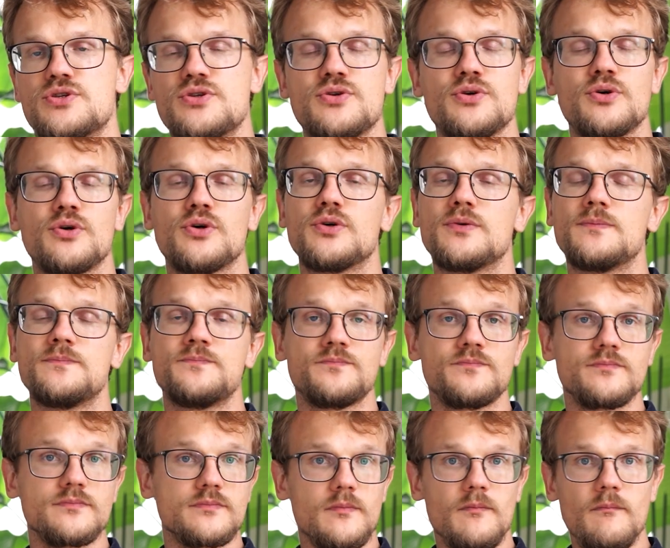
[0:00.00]
to
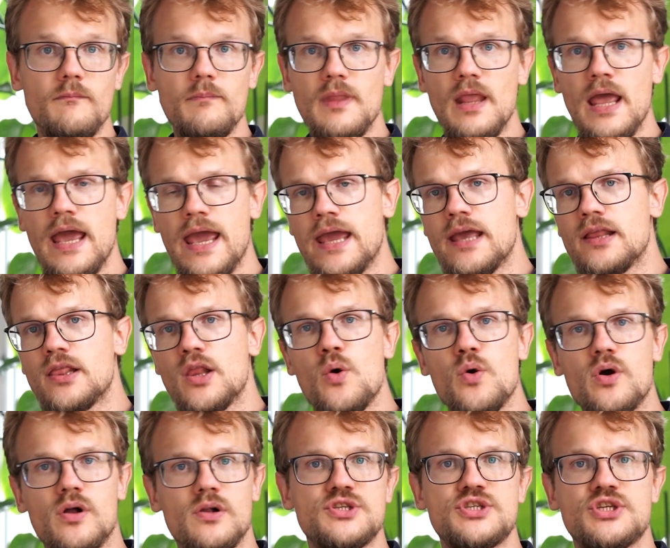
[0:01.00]
a
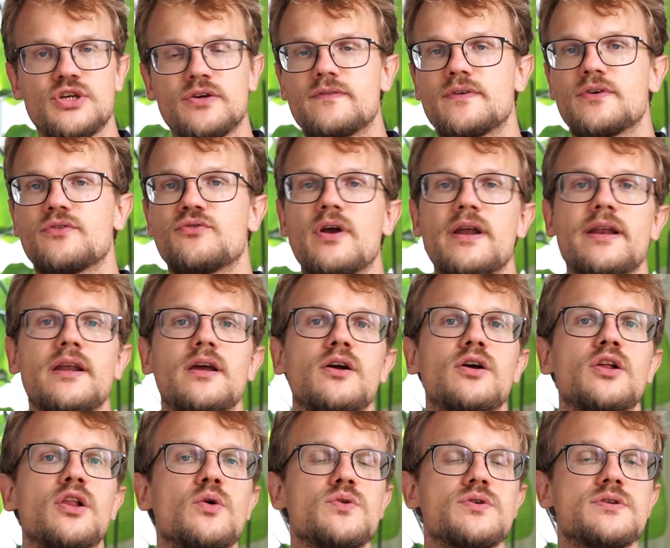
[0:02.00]
local server running
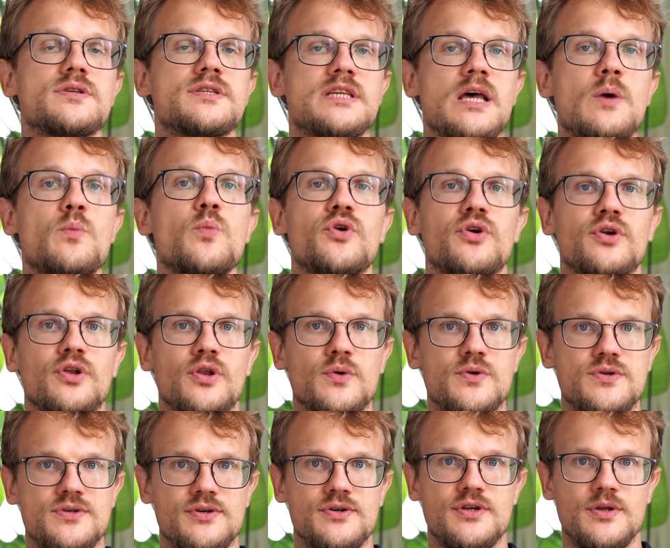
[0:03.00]
somewhere
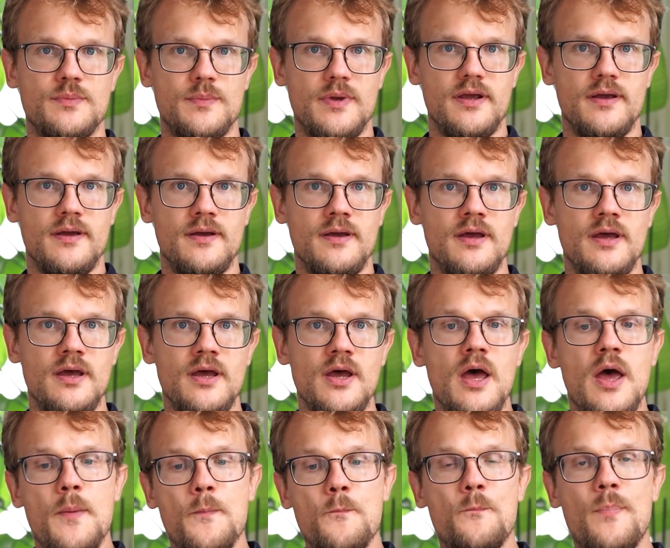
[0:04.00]
closer to me.
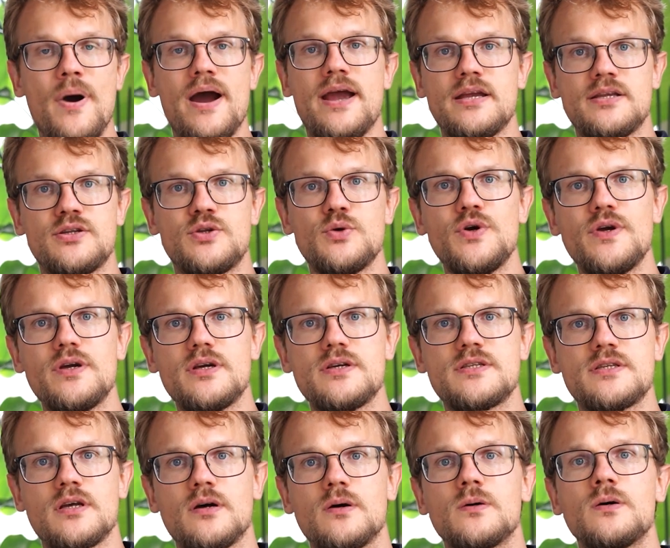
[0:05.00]
By doing
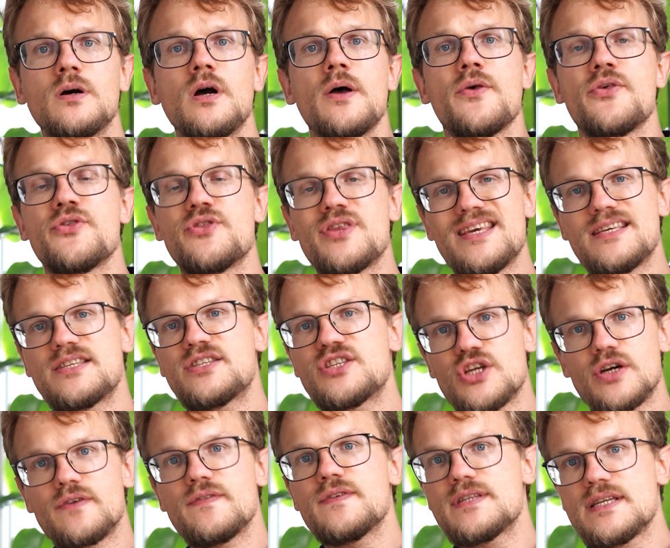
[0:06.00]
so, these
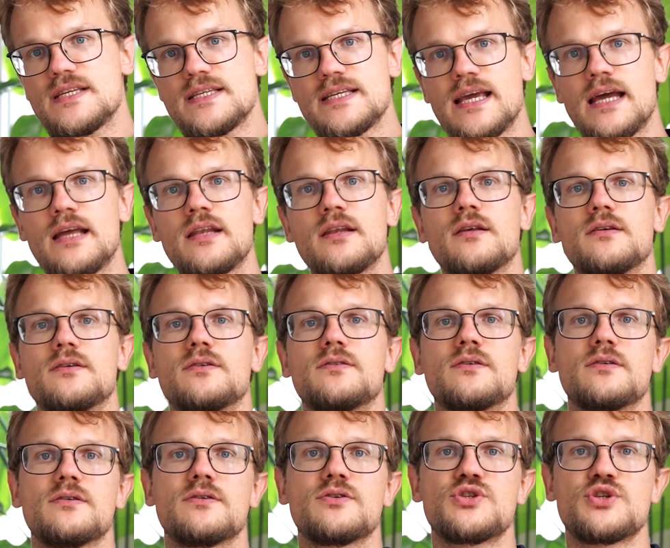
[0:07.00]
services
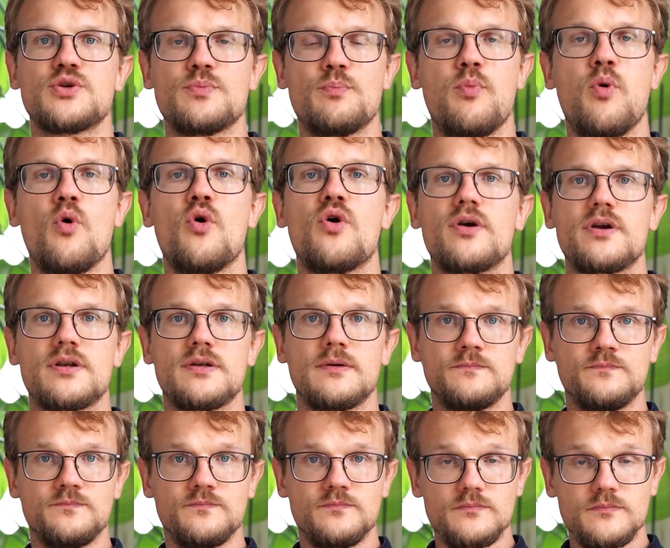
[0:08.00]
can support
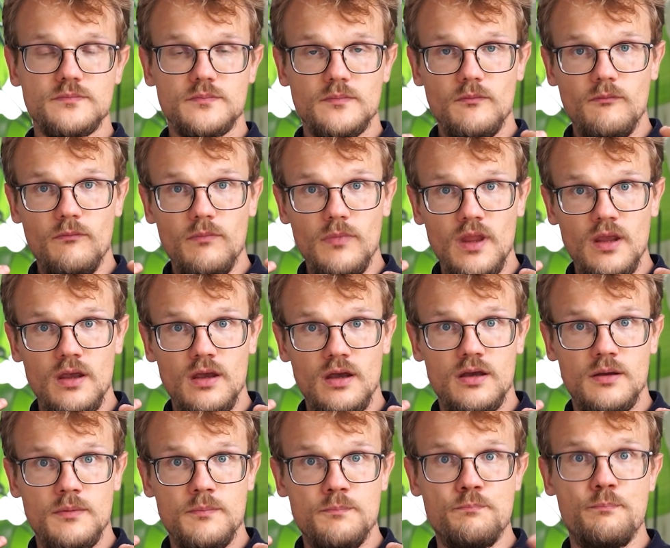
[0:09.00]

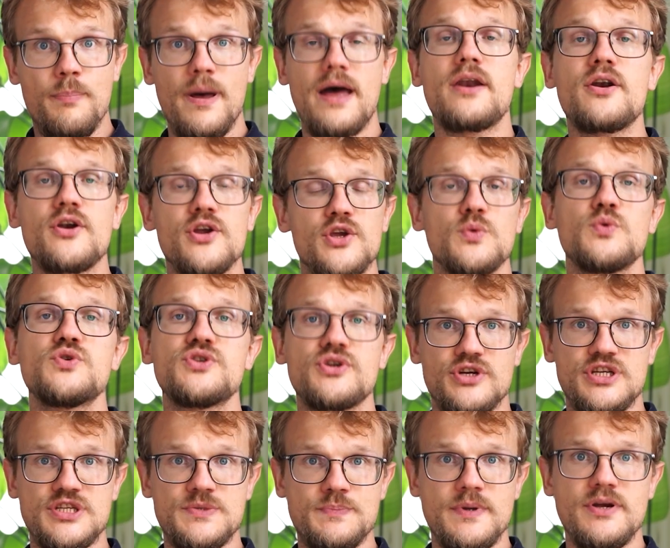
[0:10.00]
a better user
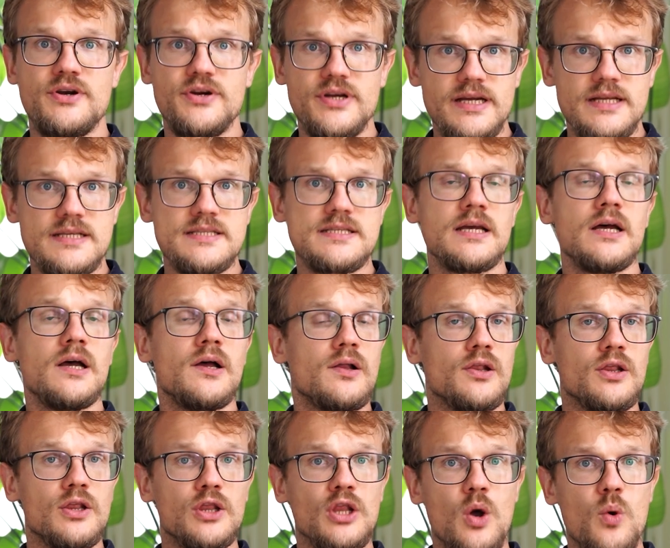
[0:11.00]
experience,
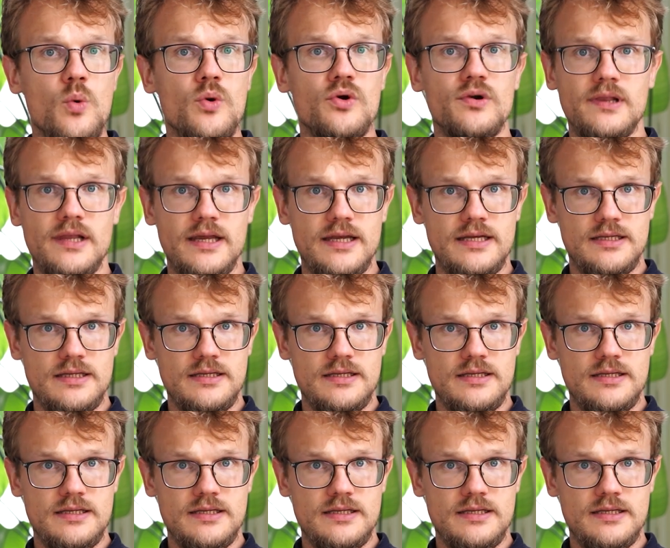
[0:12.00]
lower latency.